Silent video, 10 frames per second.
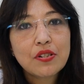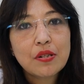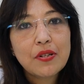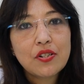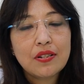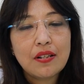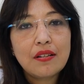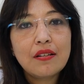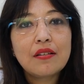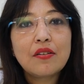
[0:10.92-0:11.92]
Dr.
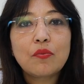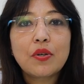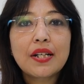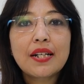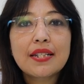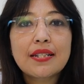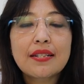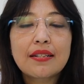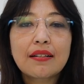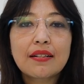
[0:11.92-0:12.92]
Manjeeta, working as a
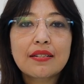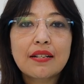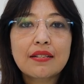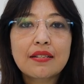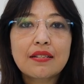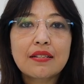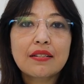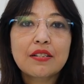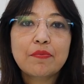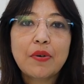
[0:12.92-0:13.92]
senior consultant in
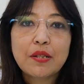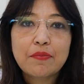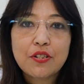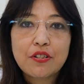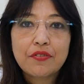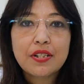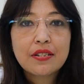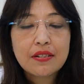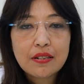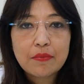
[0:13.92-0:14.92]
the Department of
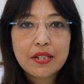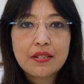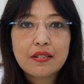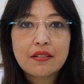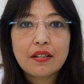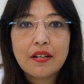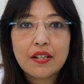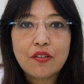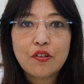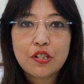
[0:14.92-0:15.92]
Internal Medicine,
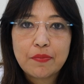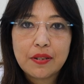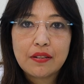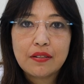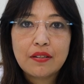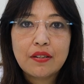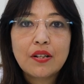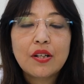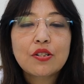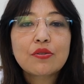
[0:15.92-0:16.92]
Narayana Hospital.
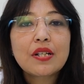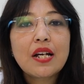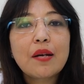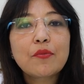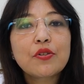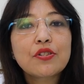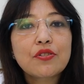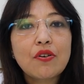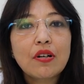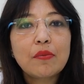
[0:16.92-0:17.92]
Today I am going to
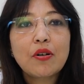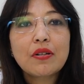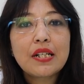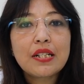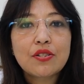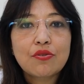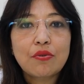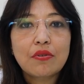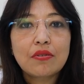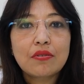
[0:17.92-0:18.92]
talk about heat
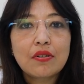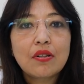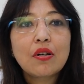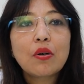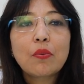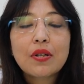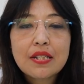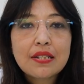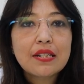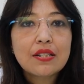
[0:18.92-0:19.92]
stroke. What
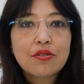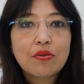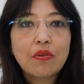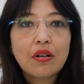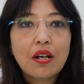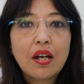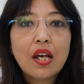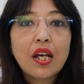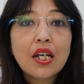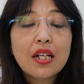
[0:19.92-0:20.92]
is heat stroke?
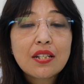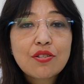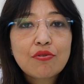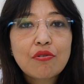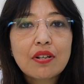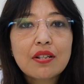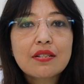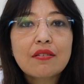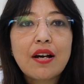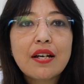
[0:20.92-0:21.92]
Heat stroke is
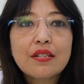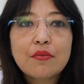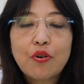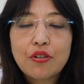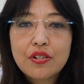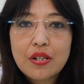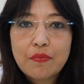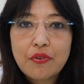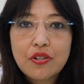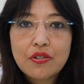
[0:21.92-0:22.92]
the rise in body
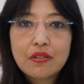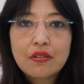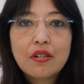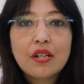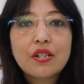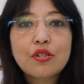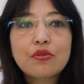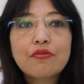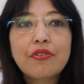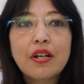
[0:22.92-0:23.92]
temperature due
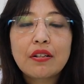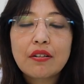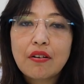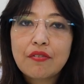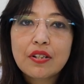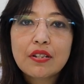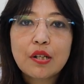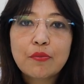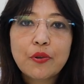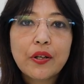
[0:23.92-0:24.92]
to failure of the
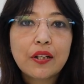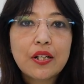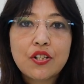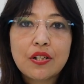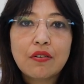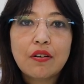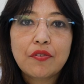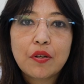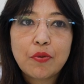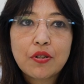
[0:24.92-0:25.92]
thermoregulation
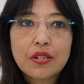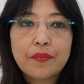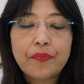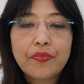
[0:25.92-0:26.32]
of our body.